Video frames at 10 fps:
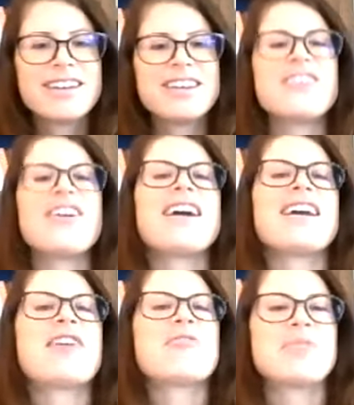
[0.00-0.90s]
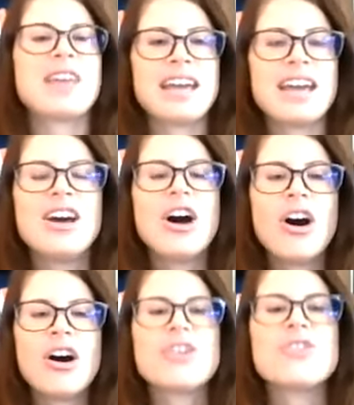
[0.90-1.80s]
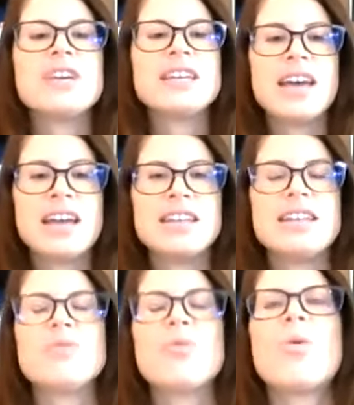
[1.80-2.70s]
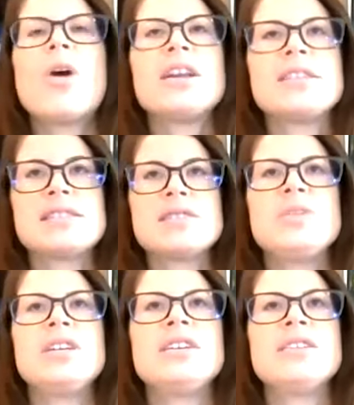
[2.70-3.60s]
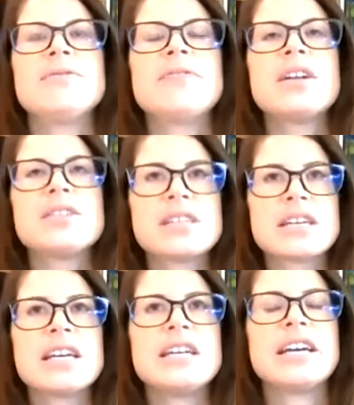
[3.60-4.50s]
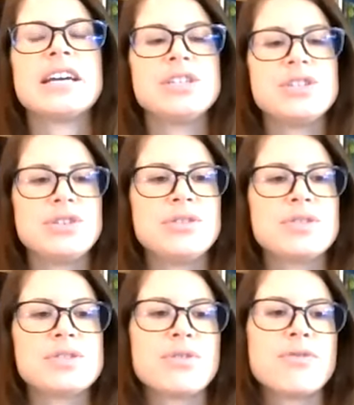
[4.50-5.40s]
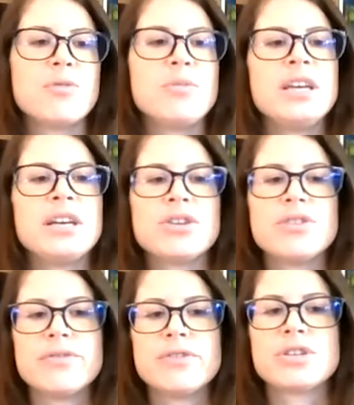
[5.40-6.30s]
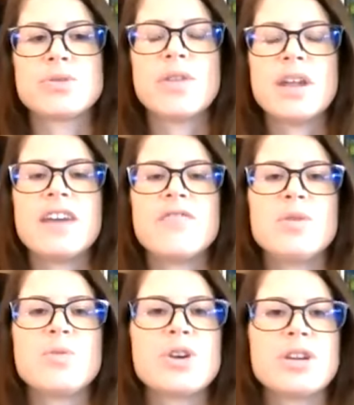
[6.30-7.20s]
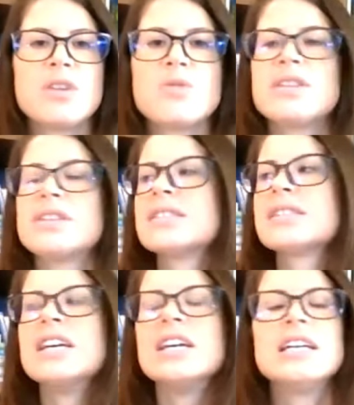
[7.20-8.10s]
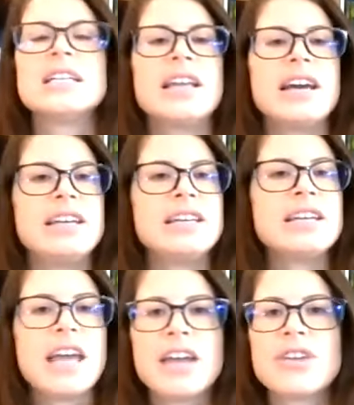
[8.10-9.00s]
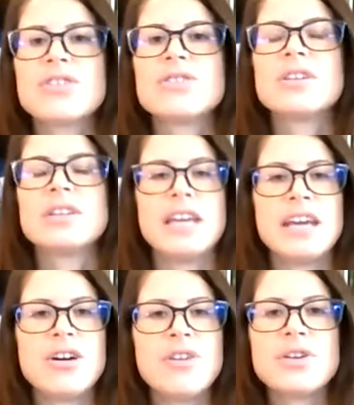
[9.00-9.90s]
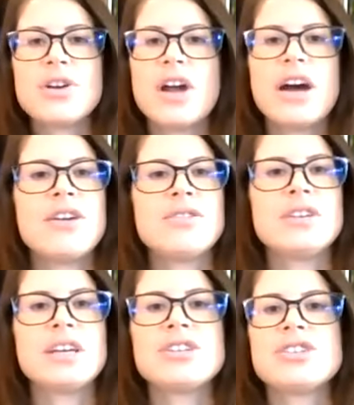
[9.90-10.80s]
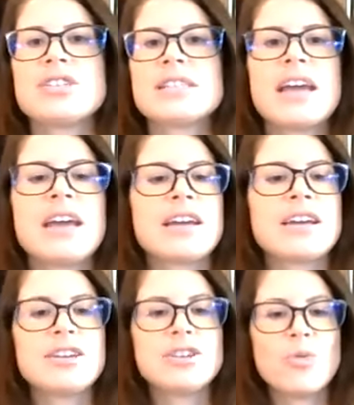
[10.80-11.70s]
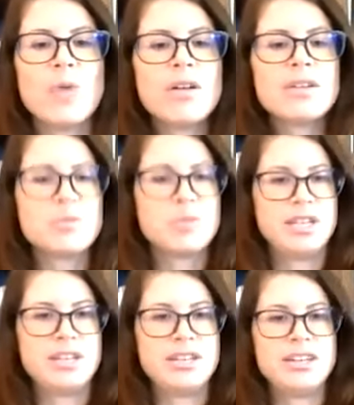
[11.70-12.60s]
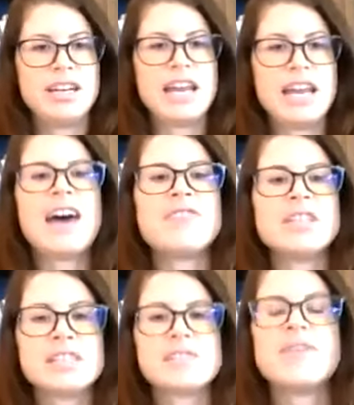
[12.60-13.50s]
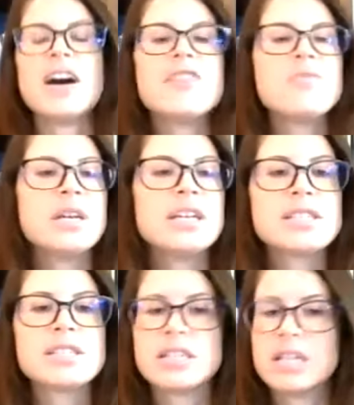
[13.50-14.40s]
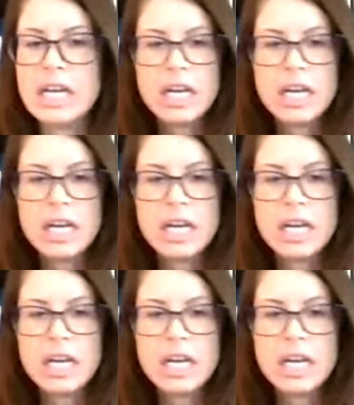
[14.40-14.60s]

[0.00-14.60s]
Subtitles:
here I am, like honoring that it wants to be felt and connected to. And so for me, a grief ritual that I've been working with is lighting a candle, laying on the ground, and just saying, you're welcome here, and having this 5 minutes to